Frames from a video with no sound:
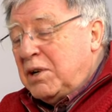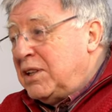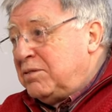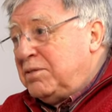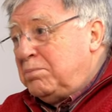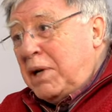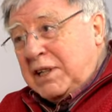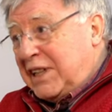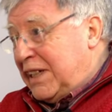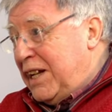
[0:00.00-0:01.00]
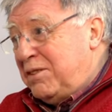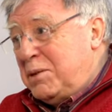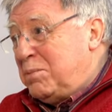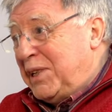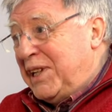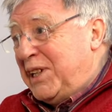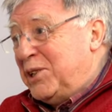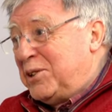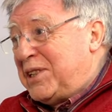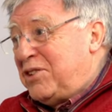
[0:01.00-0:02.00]
Well, practically everybody in
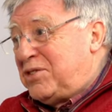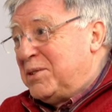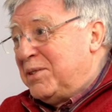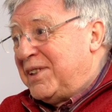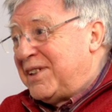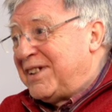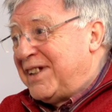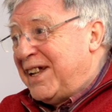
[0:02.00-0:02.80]
the Old Testament